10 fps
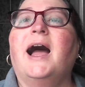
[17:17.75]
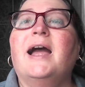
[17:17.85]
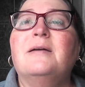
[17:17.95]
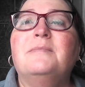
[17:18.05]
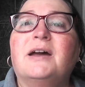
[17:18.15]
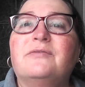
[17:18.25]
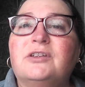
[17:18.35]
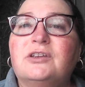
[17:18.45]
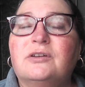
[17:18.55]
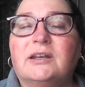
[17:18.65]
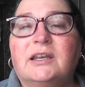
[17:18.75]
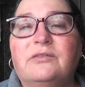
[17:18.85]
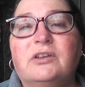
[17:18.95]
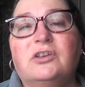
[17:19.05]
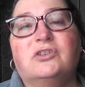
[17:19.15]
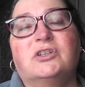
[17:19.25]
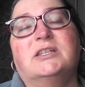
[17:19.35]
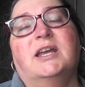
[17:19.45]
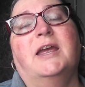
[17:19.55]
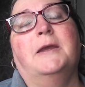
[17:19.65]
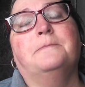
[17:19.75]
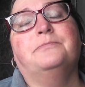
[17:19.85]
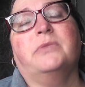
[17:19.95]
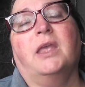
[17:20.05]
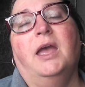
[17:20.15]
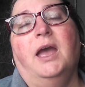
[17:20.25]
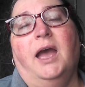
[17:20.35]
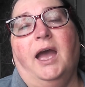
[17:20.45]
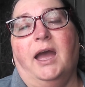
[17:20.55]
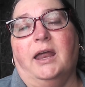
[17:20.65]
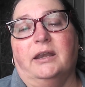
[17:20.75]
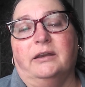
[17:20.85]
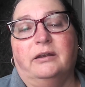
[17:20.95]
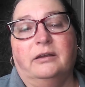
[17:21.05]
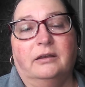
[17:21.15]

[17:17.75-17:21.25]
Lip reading: I am loving you and leaving you today and